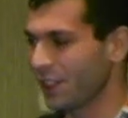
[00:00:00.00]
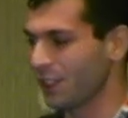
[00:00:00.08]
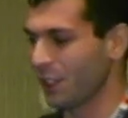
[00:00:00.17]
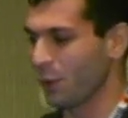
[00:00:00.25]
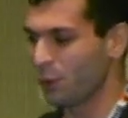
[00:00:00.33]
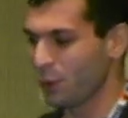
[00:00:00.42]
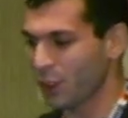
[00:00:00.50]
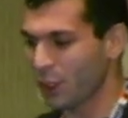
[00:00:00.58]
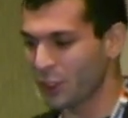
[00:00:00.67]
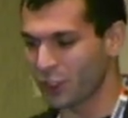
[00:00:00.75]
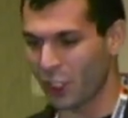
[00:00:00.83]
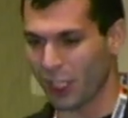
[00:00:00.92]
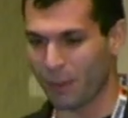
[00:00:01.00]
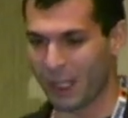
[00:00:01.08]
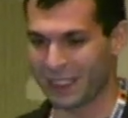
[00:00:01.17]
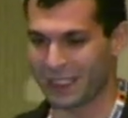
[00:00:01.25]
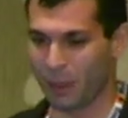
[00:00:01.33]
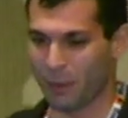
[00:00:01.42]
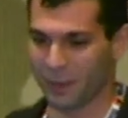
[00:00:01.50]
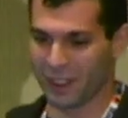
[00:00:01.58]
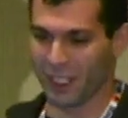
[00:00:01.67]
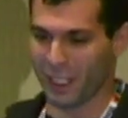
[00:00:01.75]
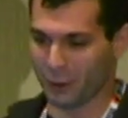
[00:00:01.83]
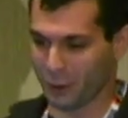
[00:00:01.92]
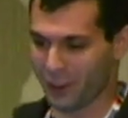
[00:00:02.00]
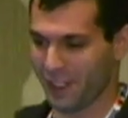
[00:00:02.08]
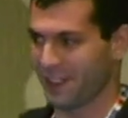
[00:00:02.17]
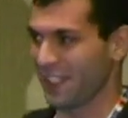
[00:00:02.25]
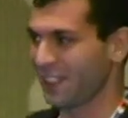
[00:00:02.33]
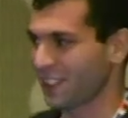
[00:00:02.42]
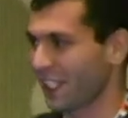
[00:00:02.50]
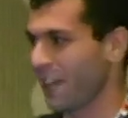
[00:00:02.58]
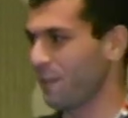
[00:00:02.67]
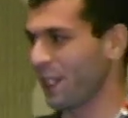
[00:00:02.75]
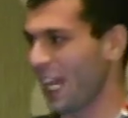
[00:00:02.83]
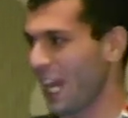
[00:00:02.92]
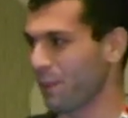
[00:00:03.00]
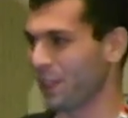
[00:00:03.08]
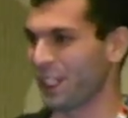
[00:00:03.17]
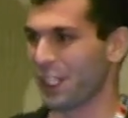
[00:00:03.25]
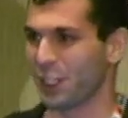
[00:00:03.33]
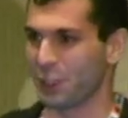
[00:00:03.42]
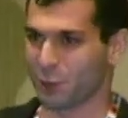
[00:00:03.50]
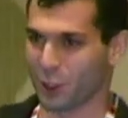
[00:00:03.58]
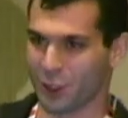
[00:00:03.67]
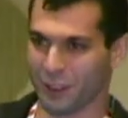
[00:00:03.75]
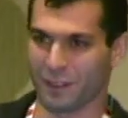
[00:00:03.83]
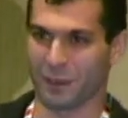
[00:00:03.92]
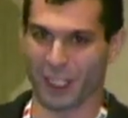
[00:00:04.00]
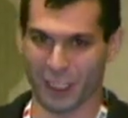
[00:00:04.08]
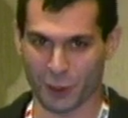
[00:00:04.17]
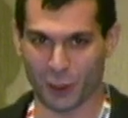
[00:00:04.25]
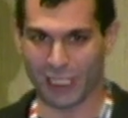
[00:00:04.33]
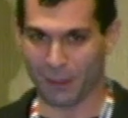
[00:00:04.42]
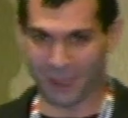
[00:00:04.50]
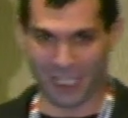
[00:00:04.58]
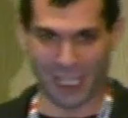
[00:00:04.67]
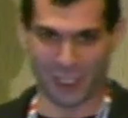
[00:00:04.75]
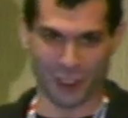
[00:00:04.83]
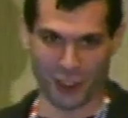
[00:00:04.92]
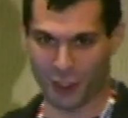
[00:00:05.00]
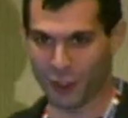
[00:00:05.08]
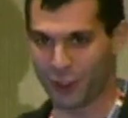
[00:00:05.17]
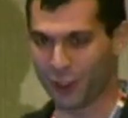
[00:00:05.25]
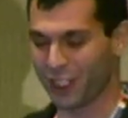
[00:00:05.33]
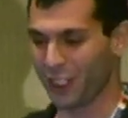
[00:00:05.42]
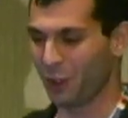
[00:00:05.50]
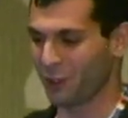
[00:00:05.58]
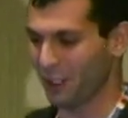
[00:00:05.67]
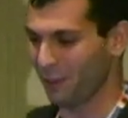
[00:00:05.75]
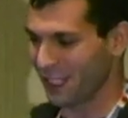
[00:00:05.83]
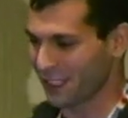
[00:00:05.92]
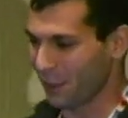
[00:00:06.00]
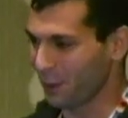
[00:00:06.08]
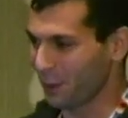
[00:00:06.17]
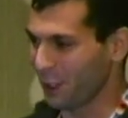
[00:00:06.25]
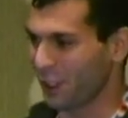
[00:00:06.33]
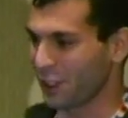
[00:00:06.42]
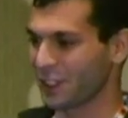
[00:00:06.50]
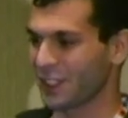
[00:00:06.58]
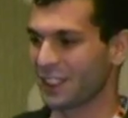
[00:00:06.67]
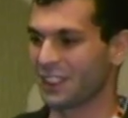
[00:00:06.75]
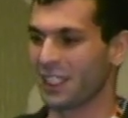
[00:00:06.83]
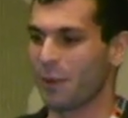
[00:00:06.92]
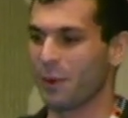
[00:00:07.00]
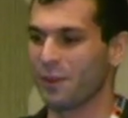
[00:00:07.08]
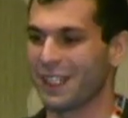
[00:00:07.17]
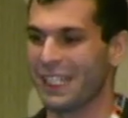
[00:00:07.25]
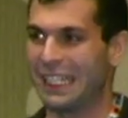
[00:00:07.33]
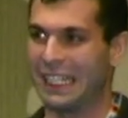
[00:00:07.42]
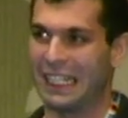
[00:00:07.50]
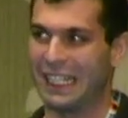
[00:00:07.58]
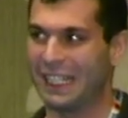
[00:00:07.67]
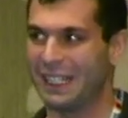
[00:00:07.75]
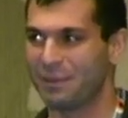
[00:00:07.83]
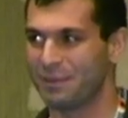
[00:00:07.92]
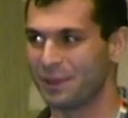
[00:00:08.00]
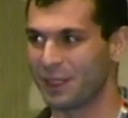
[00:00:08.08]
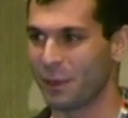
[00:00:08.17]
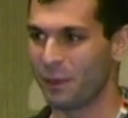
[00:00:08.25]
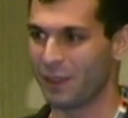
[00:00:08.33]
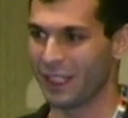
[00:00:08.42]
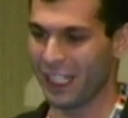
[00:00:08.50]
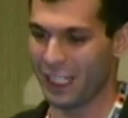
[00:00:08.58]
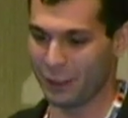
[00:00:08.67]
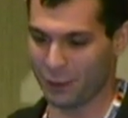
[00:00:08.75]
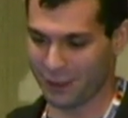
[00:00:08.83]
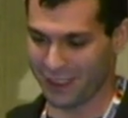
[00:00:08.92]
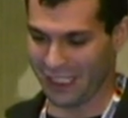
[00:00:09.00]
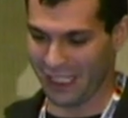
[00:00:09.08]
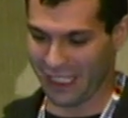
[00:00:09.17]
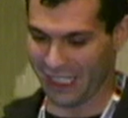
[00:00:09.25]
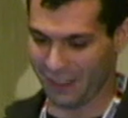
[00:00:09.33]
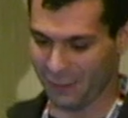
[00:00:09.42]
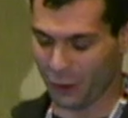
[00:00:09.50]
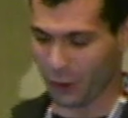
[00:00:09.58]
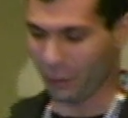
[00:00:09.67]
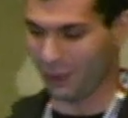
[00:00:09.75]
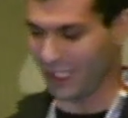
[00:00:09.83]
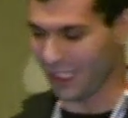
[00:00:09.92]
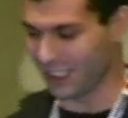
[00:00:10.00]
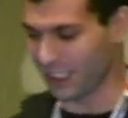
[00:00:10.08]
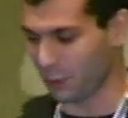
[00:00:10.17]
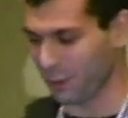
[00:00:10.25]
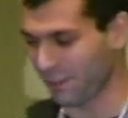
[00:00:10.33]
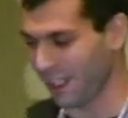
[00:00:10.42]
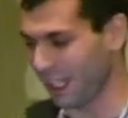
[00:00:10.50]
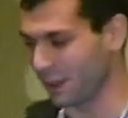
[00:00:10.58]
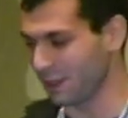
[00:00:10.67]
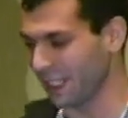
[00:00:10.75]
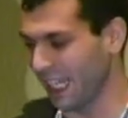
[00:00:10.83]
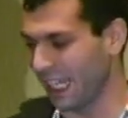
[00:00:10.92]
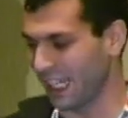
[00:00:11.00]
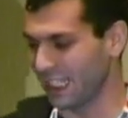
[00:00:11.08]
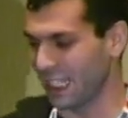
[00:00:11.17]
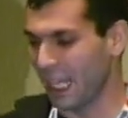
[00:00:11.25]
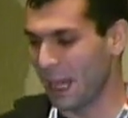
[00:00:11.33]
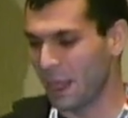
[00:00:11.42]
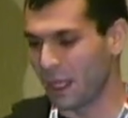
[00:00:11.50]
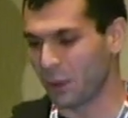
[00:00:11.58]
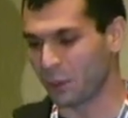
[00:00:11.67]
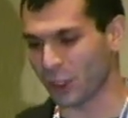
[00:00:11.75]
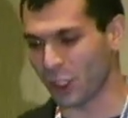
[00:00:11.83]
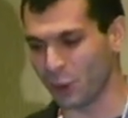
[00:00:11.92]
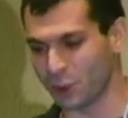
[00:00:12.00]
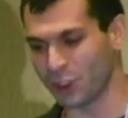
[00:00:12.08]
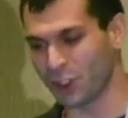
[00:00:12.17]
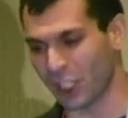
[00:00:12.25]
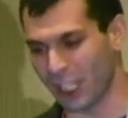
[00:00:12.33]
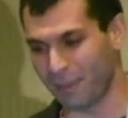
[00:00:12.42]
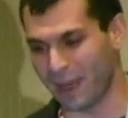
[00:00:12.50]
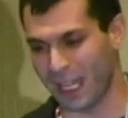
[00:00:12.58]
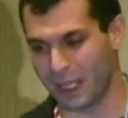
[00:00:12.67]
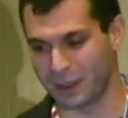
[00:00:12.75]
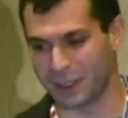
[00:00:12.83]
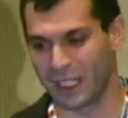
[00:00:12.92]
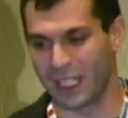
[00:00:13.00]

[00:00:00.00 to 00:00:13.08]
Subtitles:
we're going to talk about some of the interesting things that have been happening in the world of Android application security over the past couple of years, some of the interesting vulnerabilities that were found, and we're going to talk about